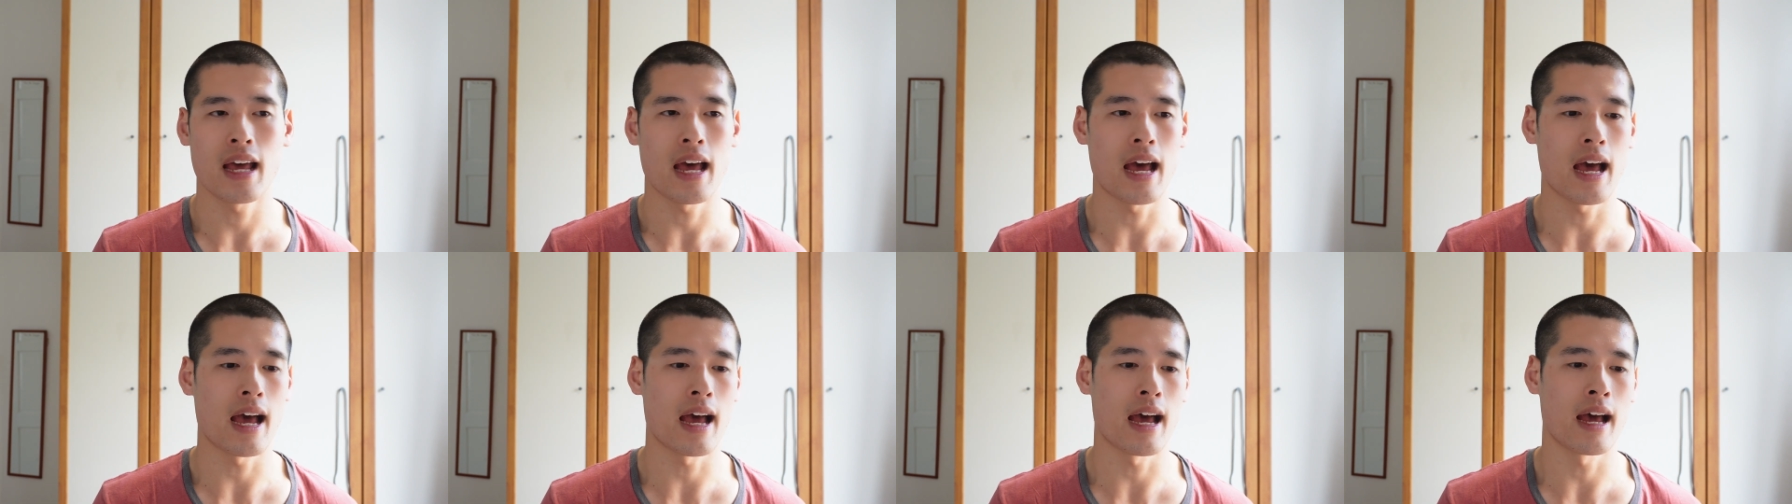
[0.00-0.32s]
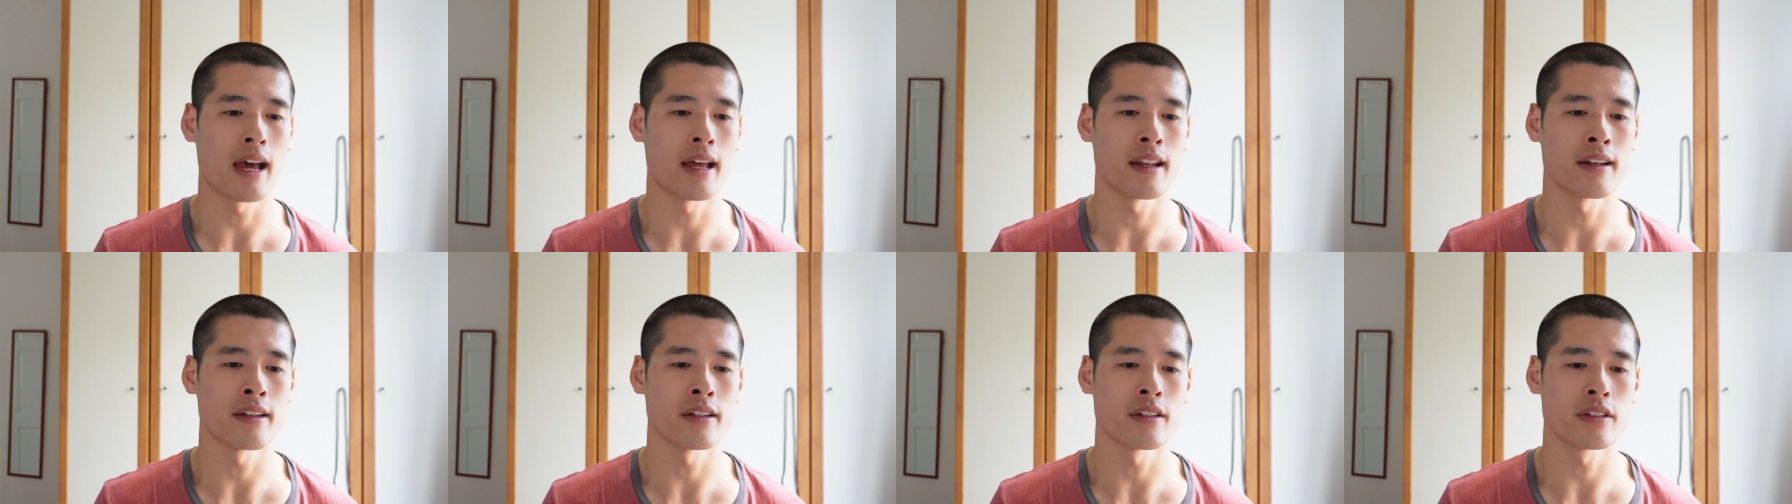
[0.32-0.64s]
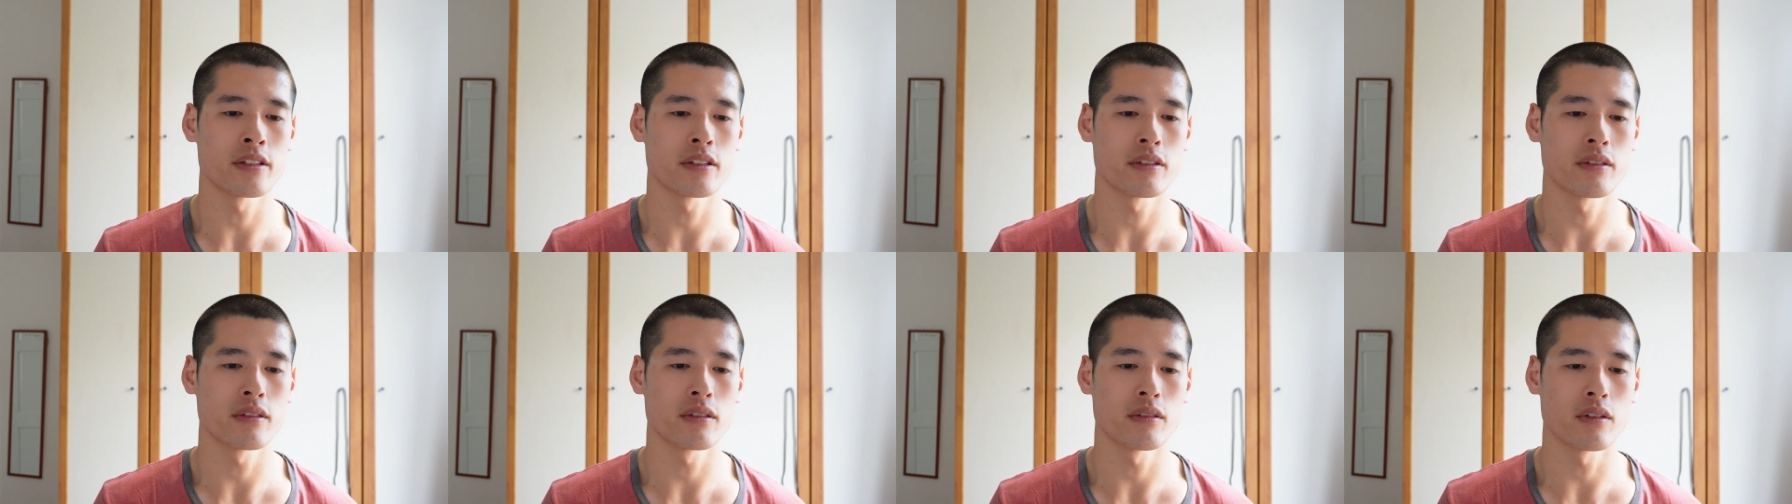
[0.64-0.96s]
and
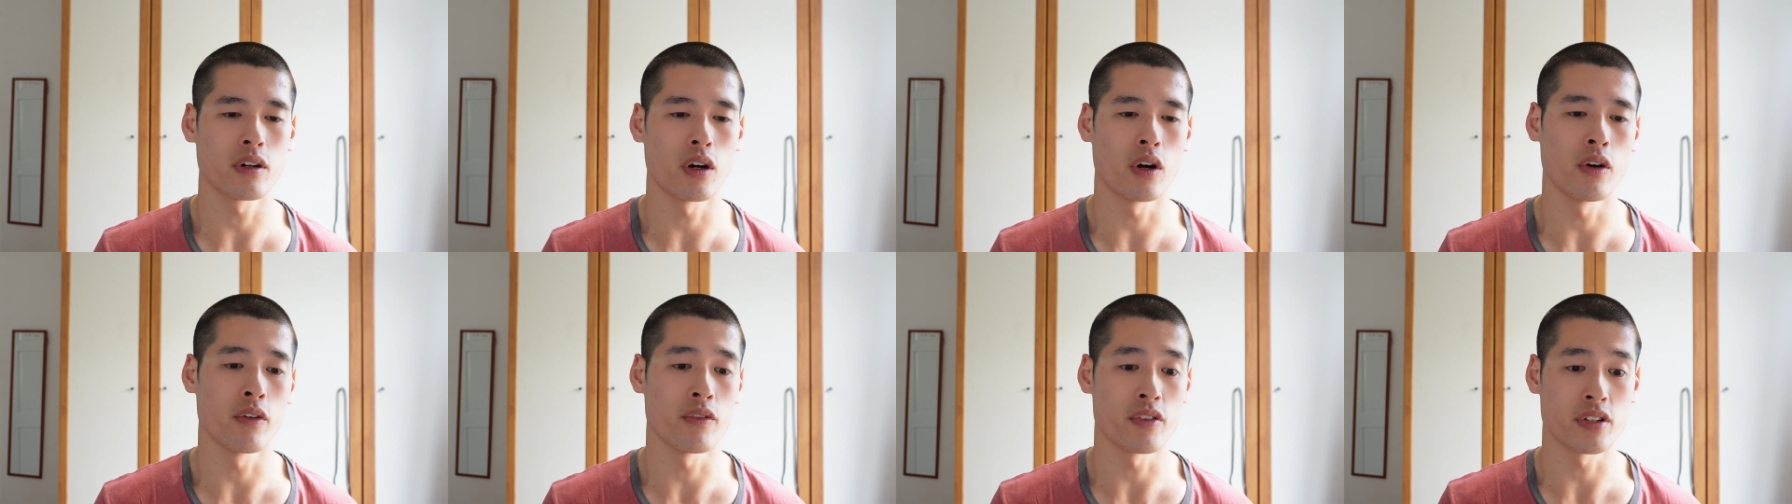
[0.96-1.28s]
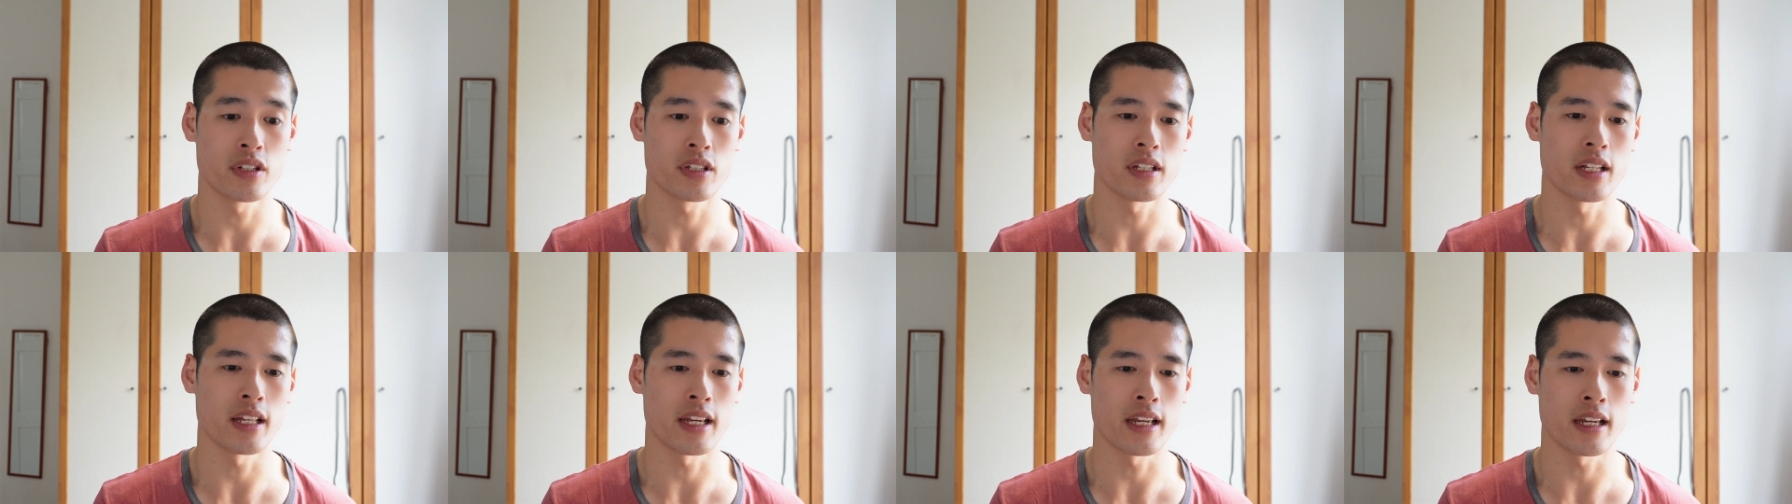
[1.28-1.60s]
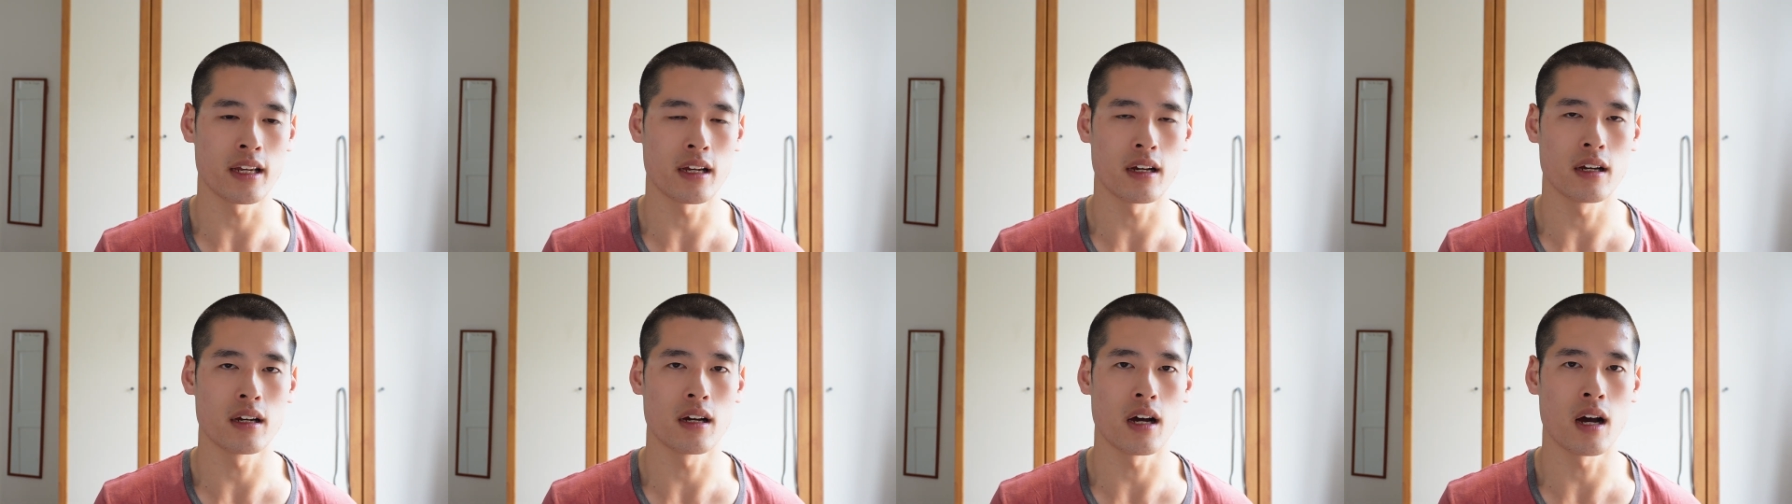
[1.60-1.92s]

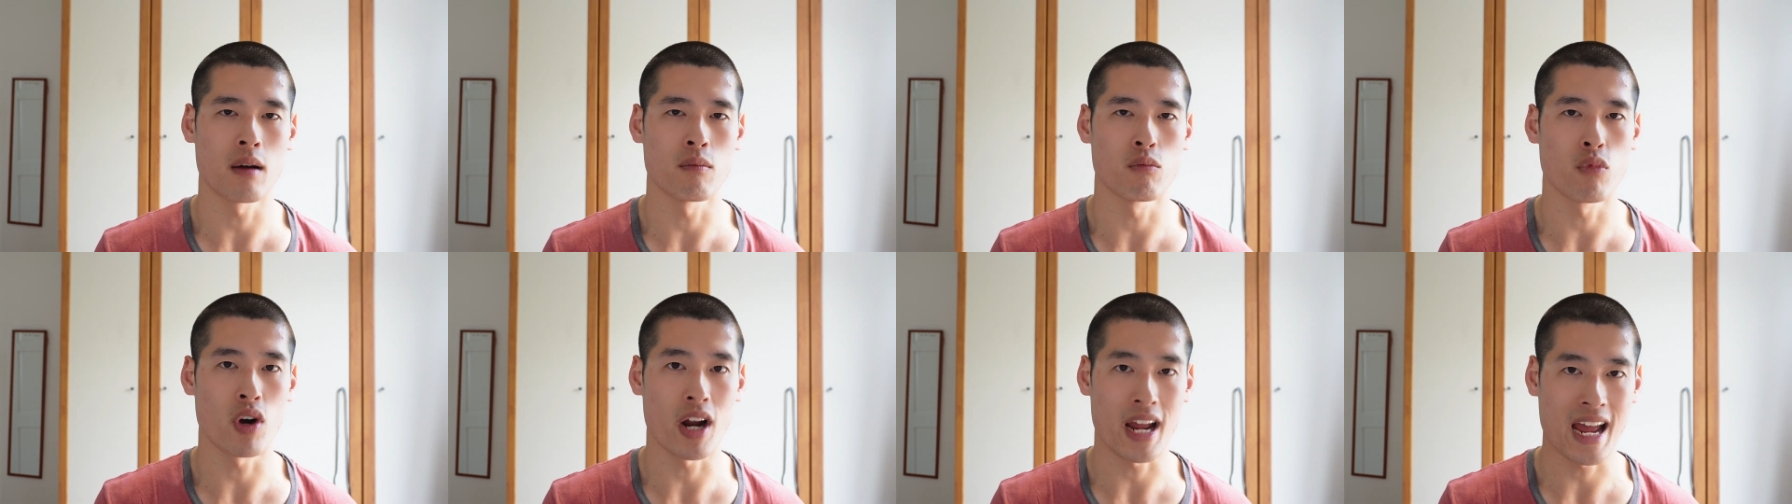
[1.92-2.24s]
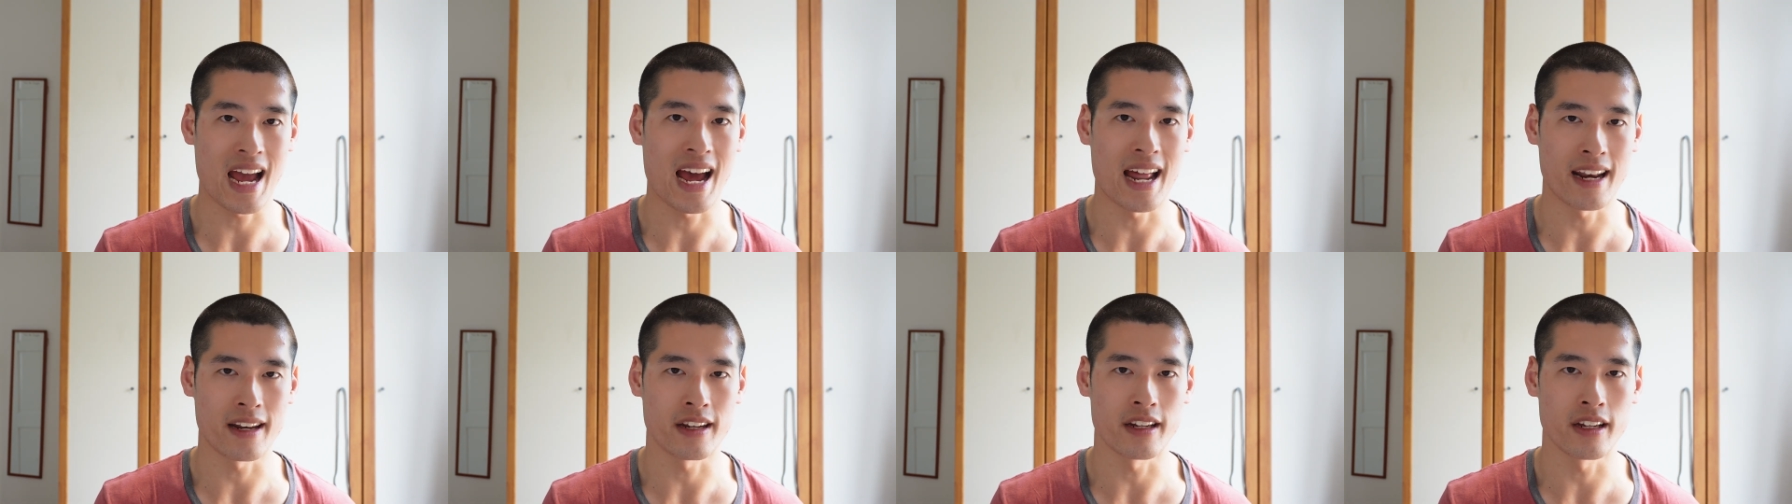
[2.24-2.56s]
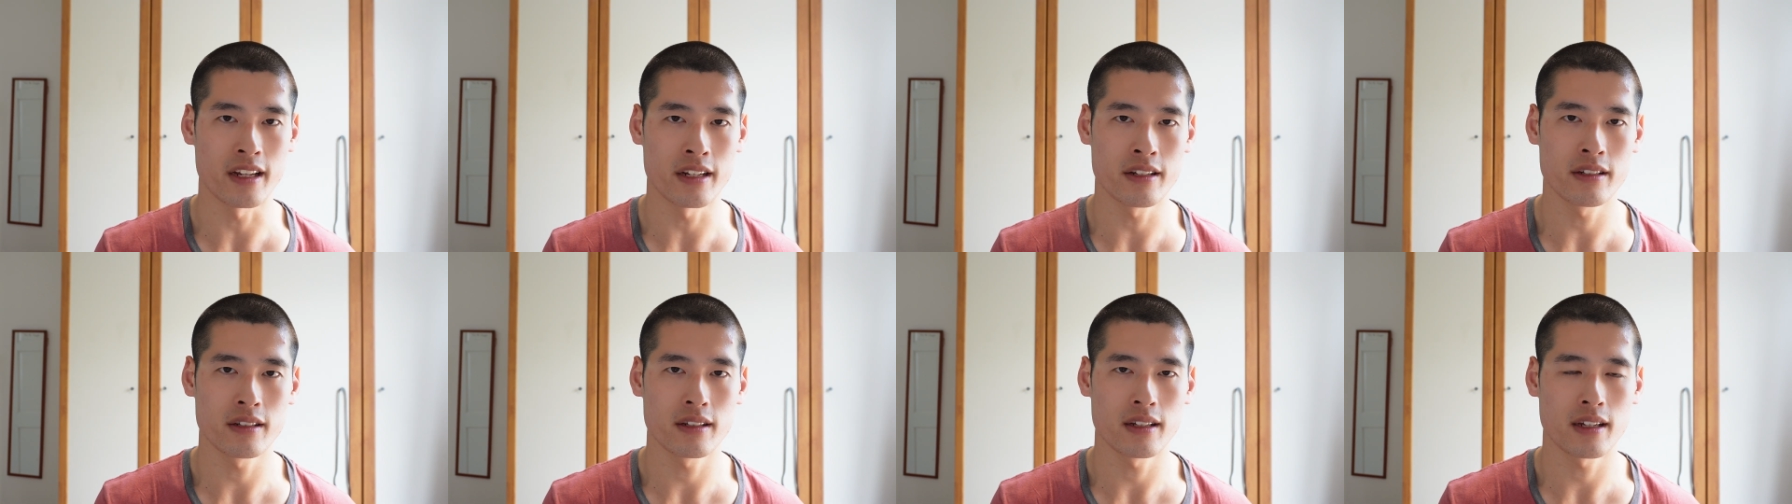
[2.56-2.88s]
obviously I'm
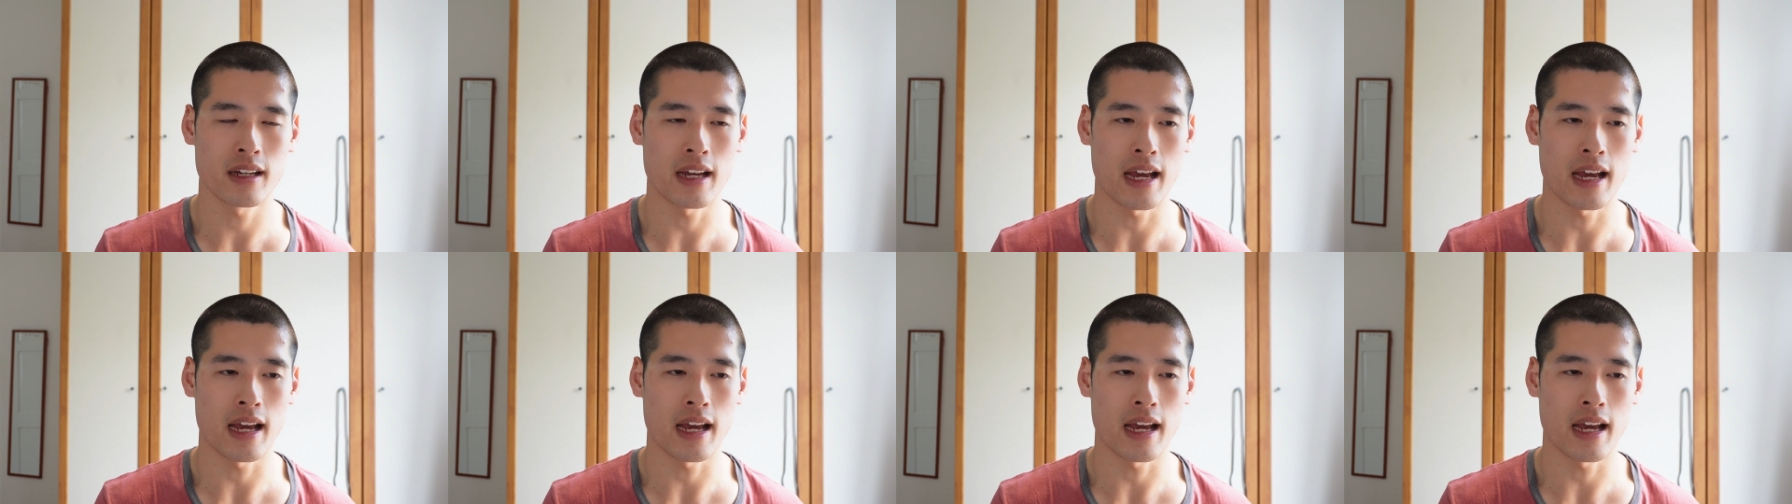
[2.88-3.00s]
right-handed.